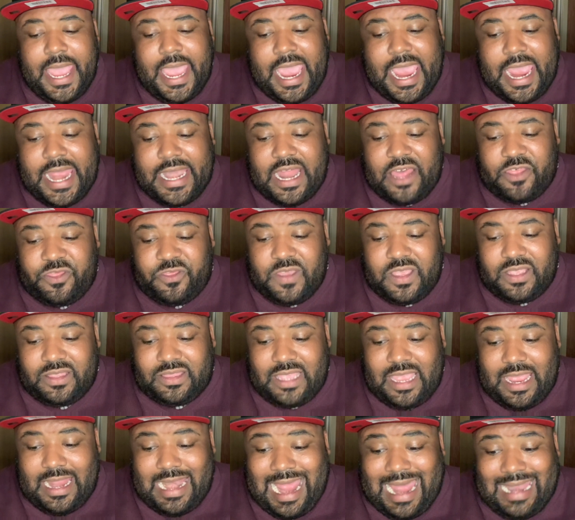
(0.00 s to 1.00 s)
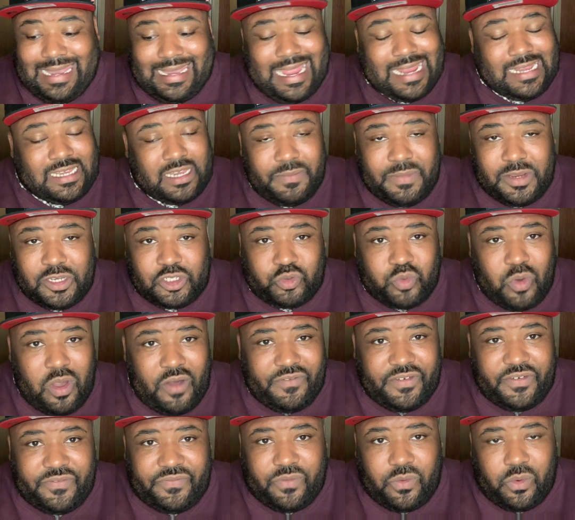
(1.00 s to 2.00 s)
And I think that I like them at
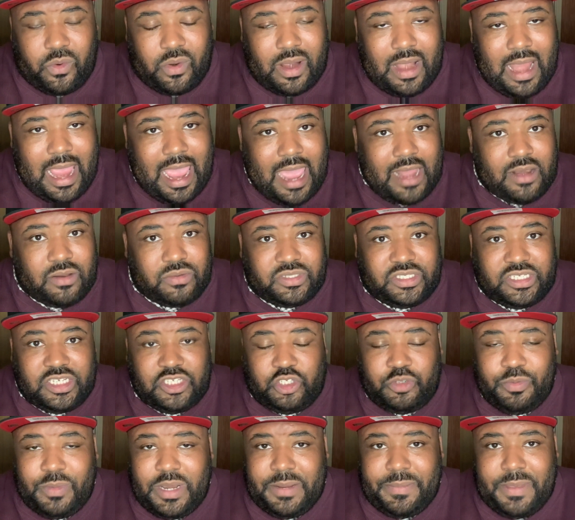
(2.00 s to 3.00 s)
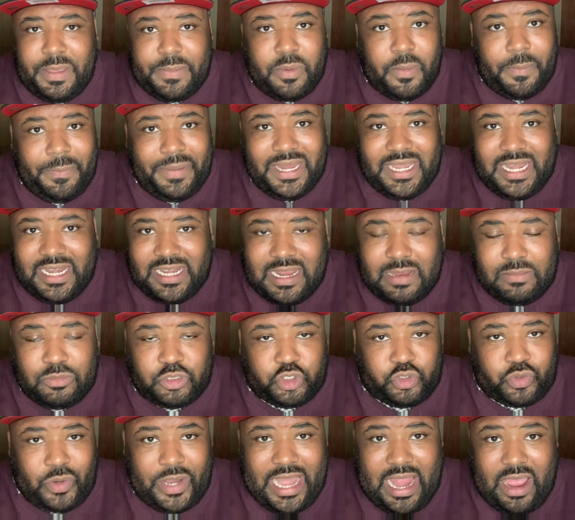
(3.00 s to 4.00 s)
12 and 4. I don't see too many people beating them
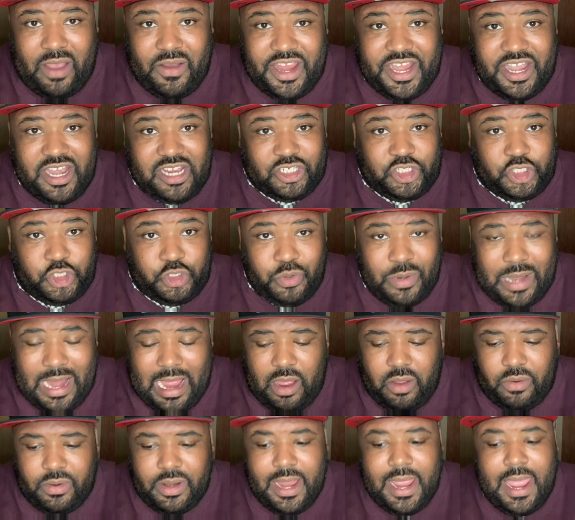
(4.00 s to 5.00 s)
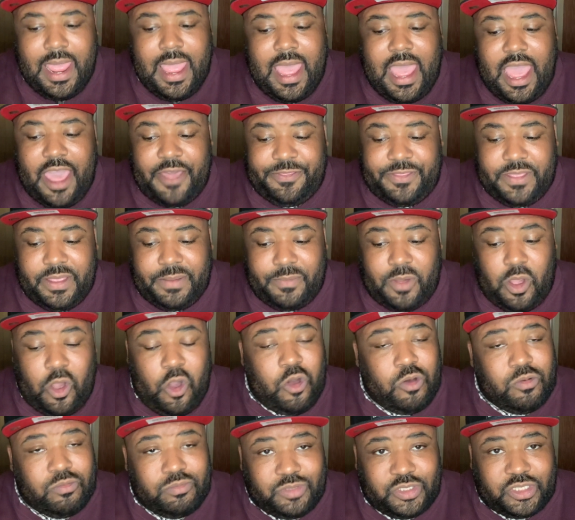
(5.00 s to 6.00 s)
straight out in a shootout. I think
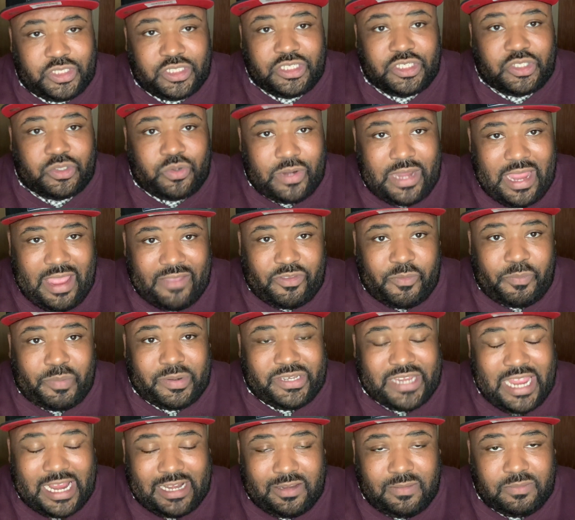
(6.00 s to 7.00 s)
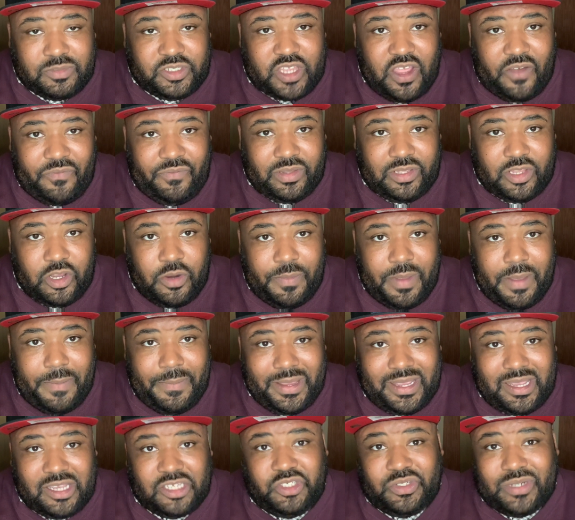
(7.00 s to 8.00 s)
Mahomes is going to have to protect himself a little bit
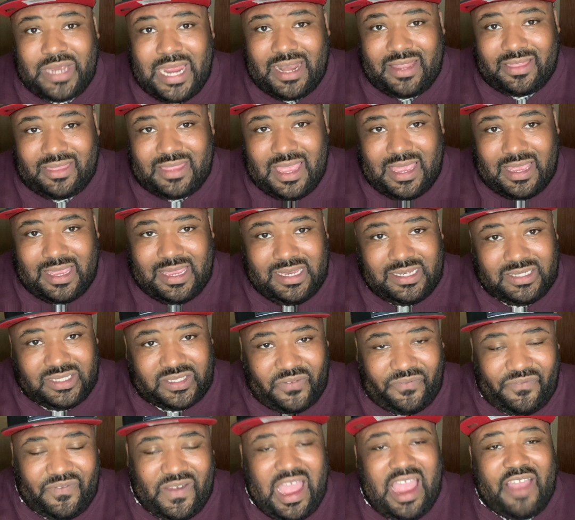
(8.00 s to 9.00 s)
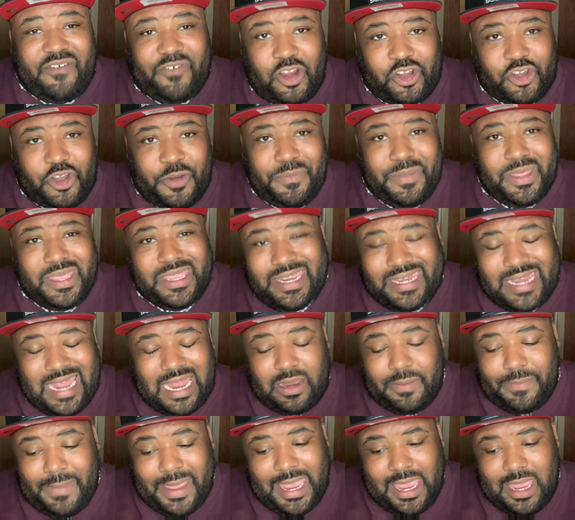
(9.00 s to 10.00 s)
because you got to think he's the $500 million
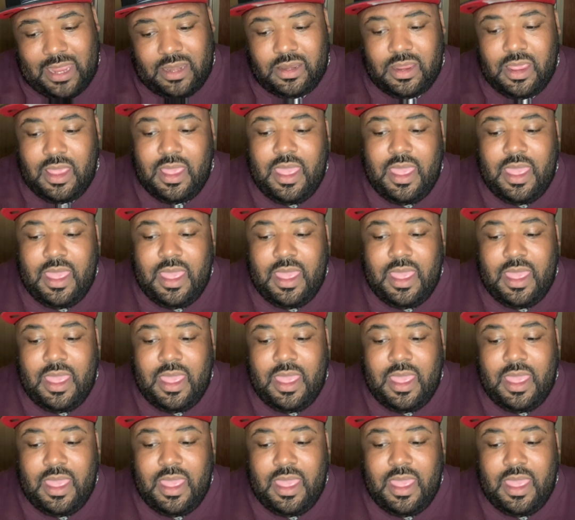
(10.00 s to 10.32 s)
man